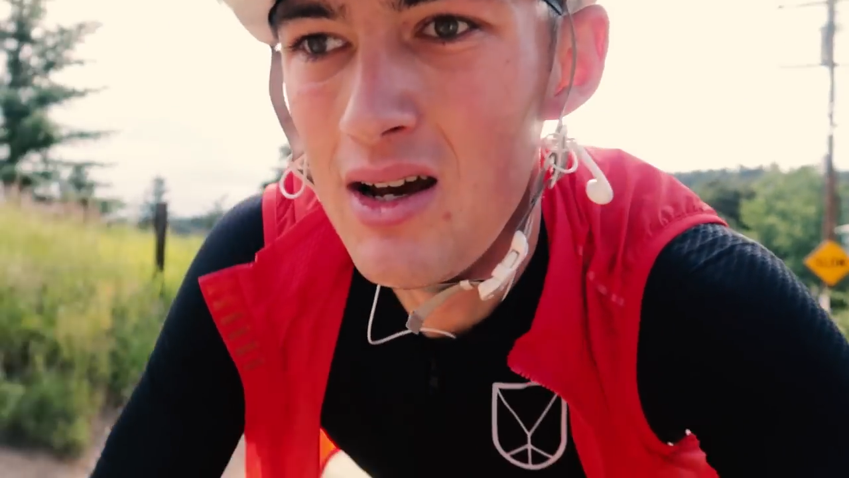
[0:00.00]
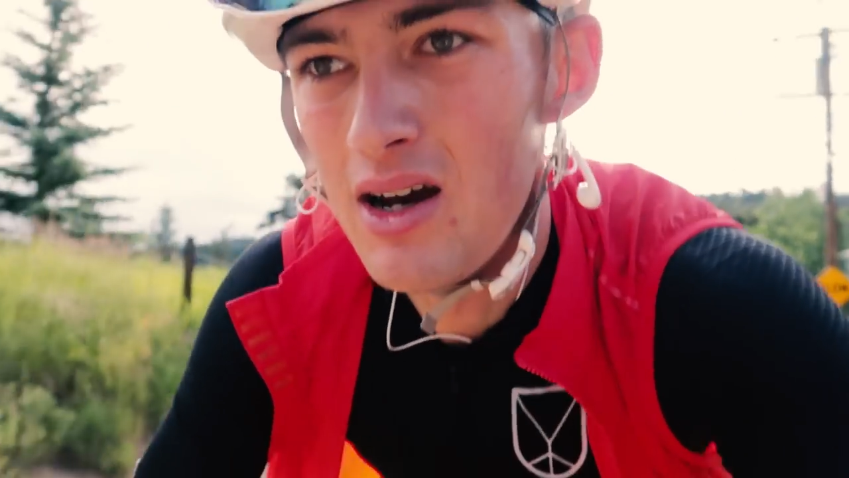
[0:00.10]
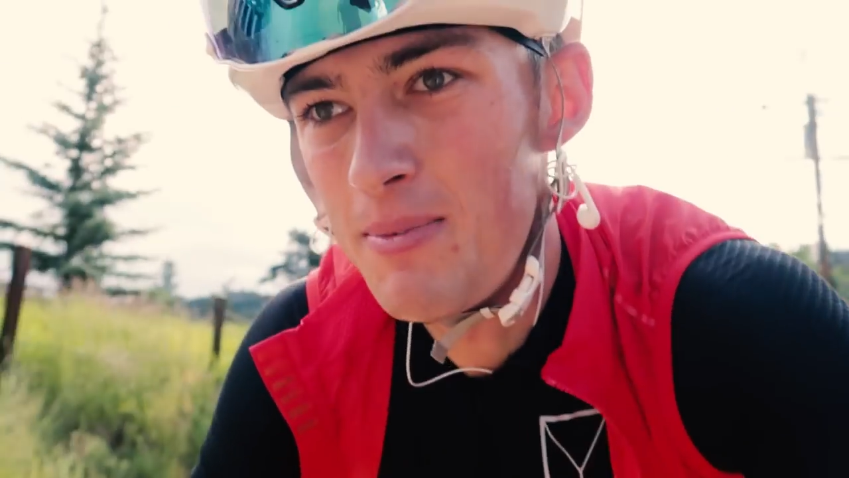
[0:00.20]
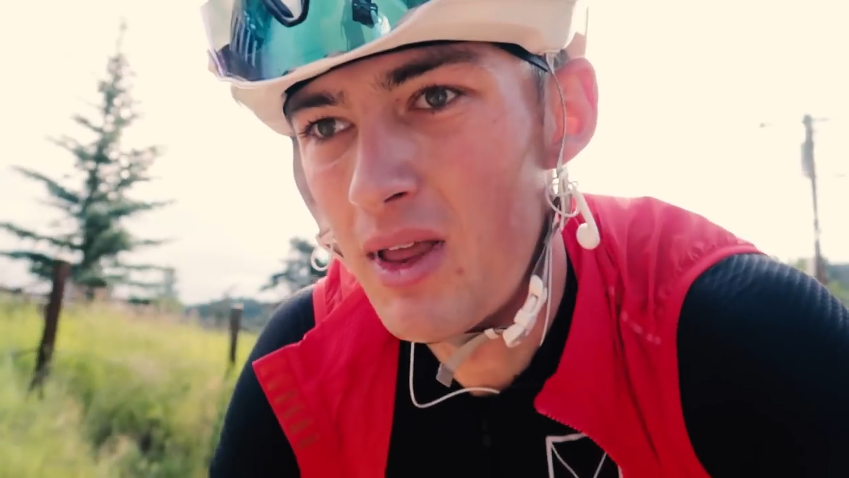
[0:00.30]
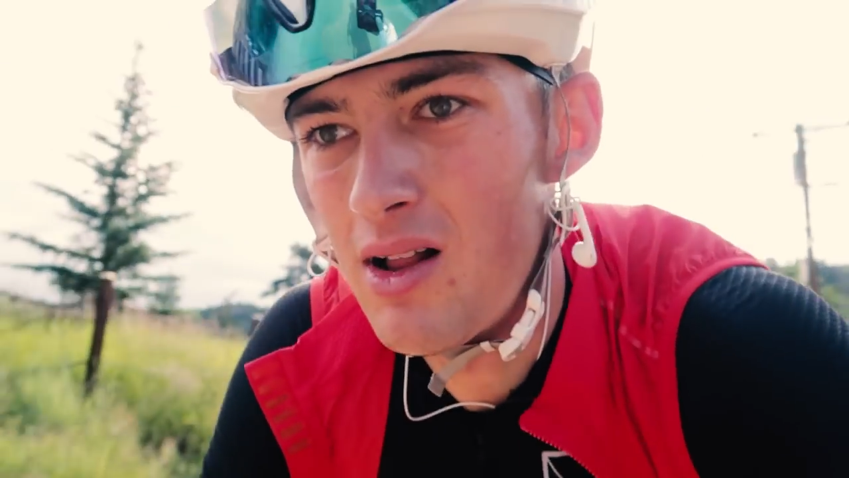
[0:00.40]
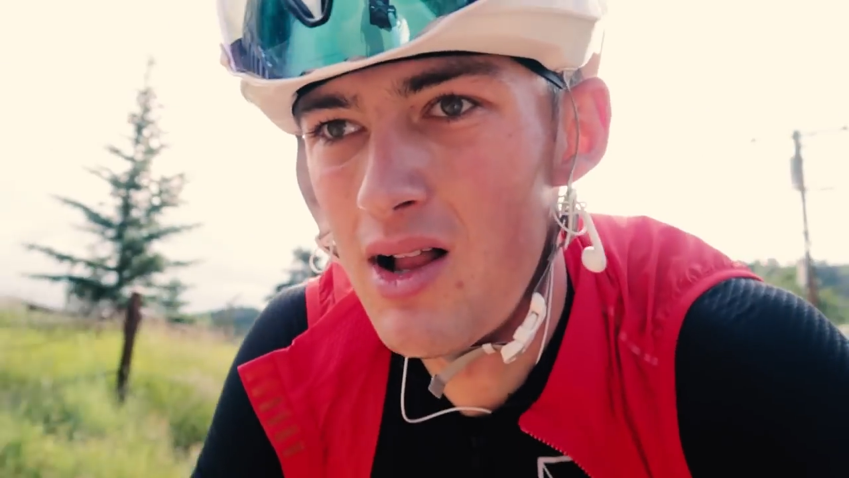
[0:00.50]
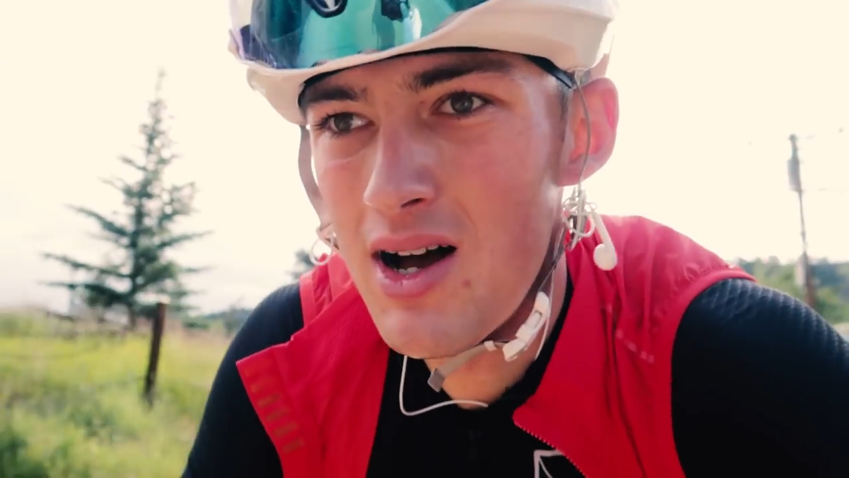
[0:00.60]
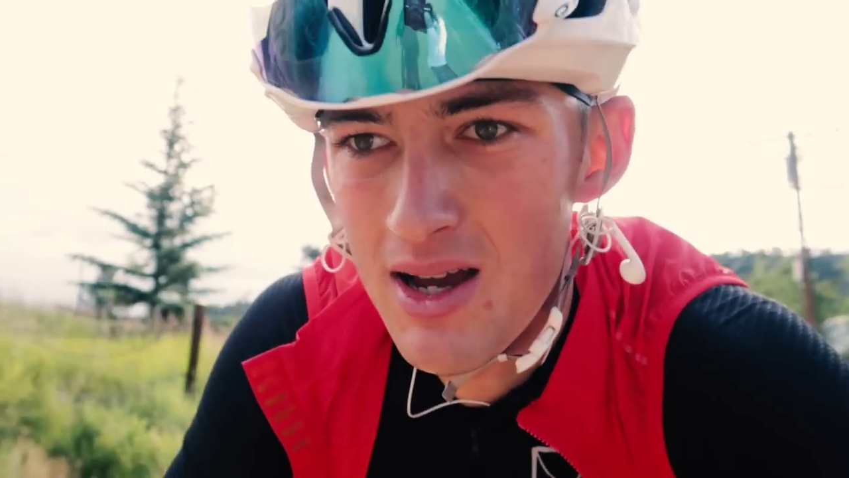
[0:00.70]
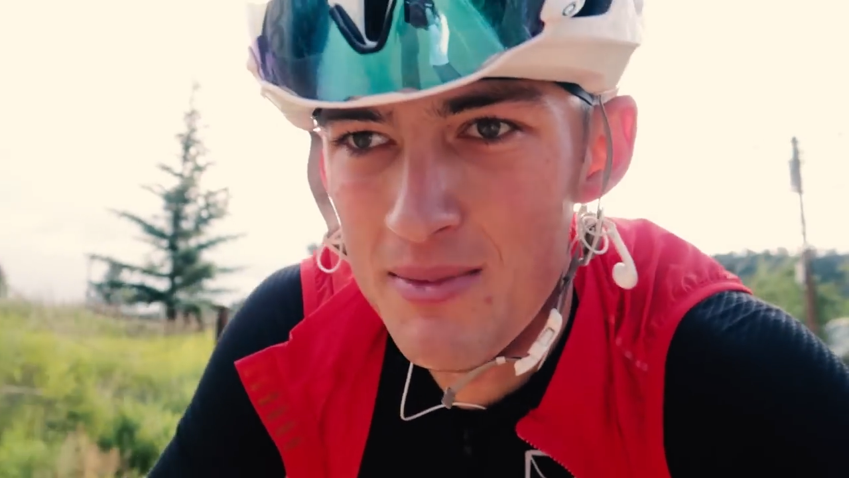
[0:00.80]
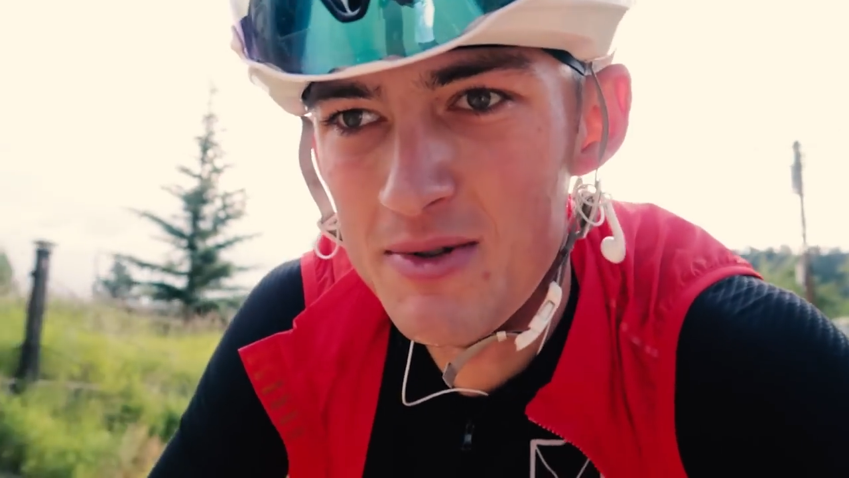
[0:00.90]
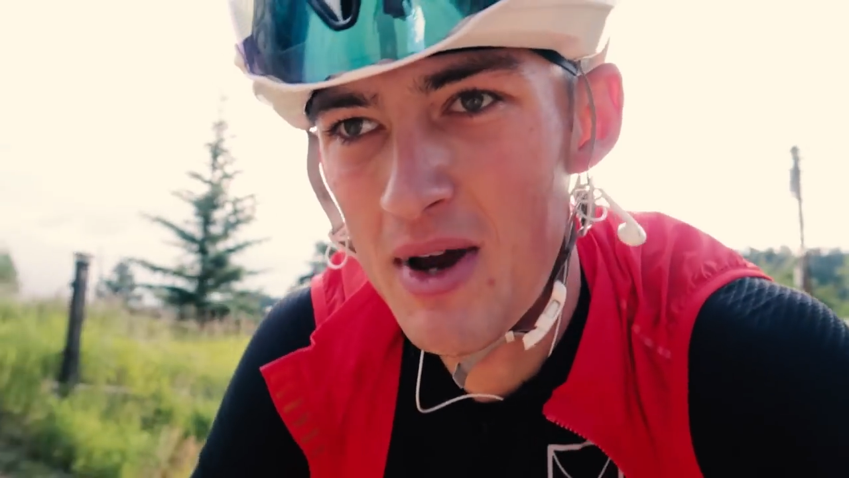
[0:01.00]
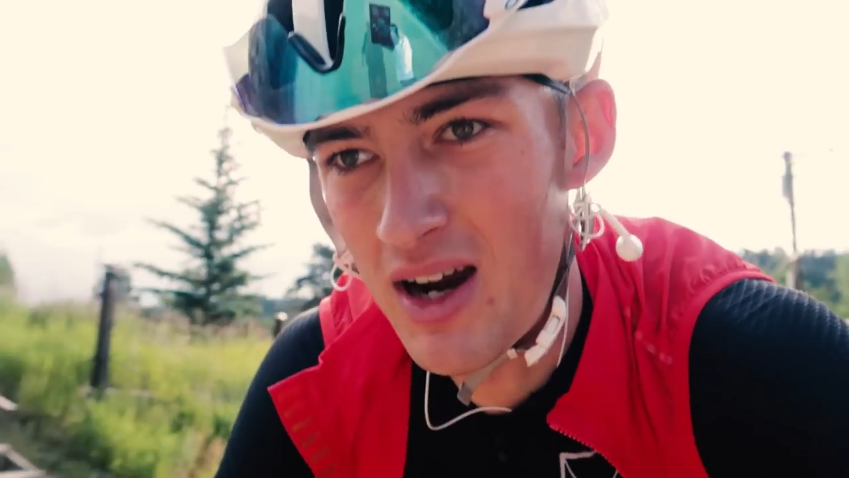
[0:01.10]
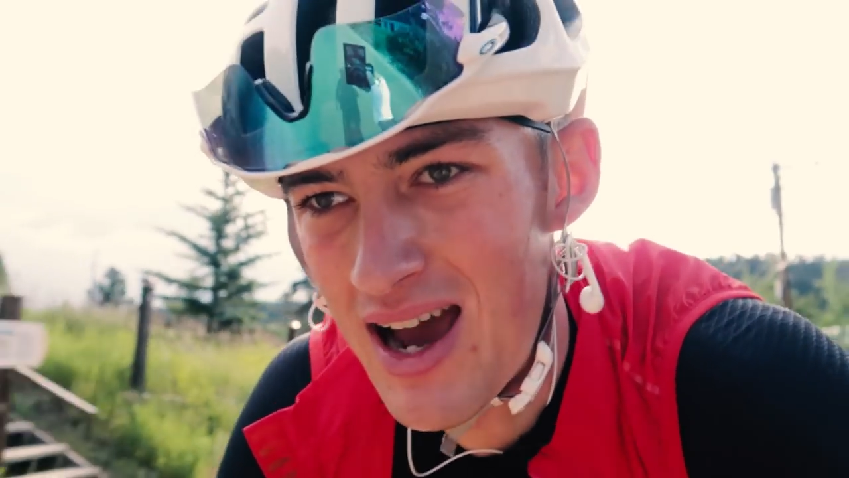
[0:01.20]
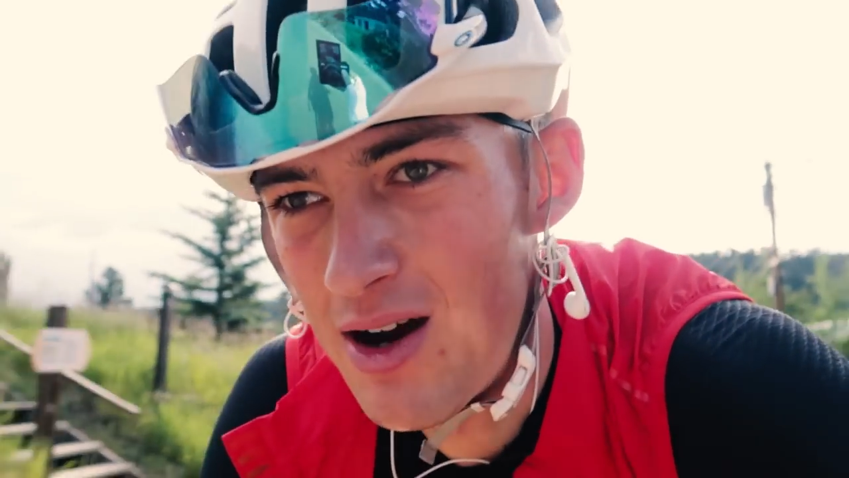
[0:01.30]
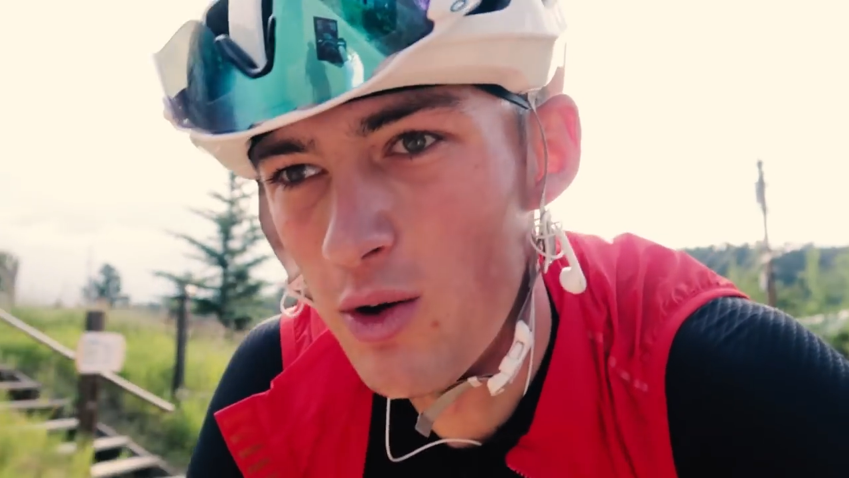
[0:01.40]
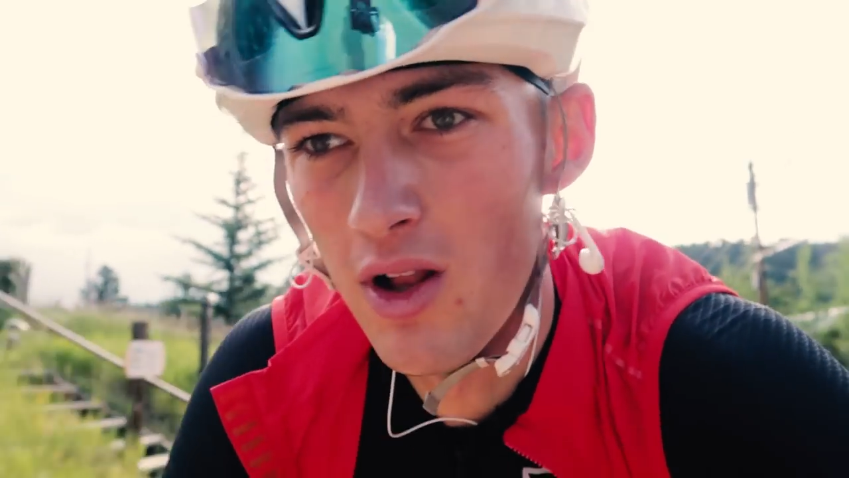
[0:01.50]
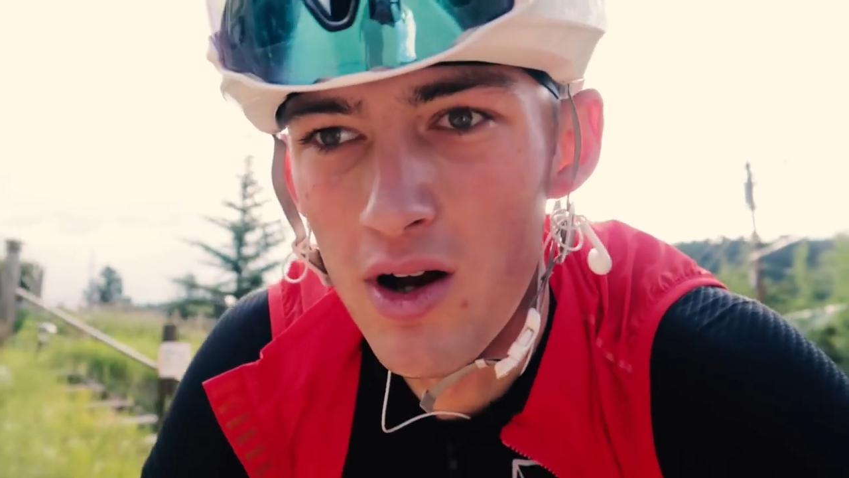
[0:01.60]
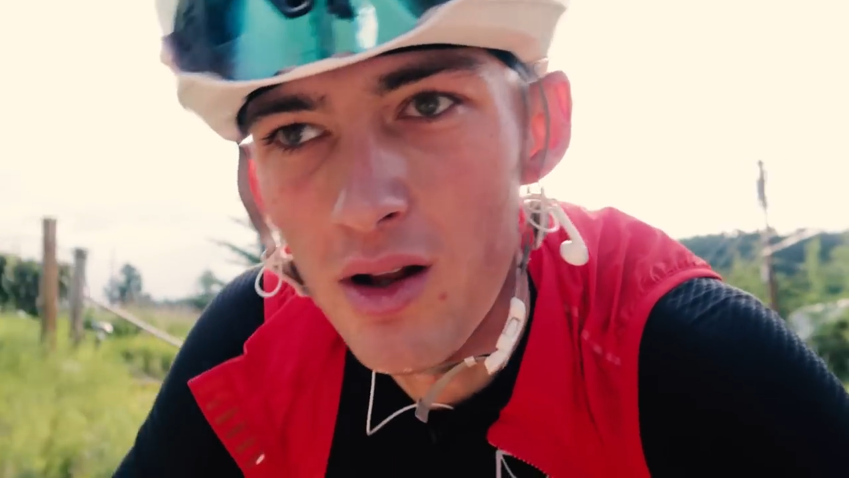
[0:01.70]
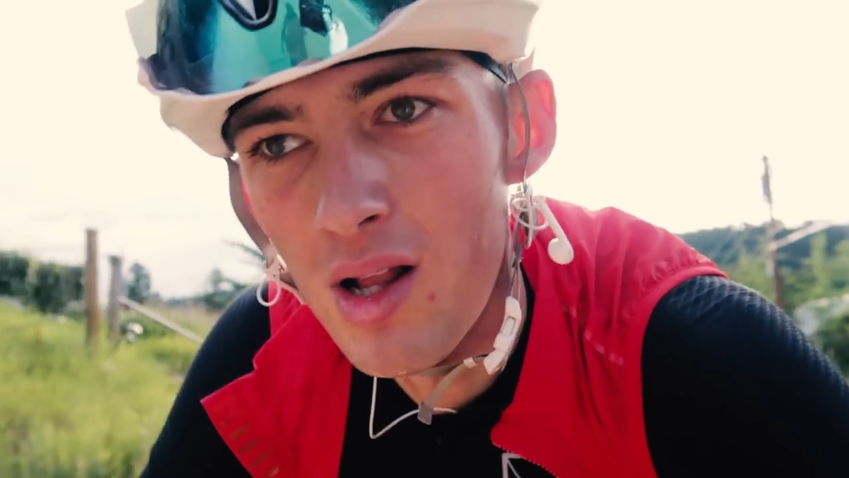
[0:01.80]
Up the climb, it's about an hour long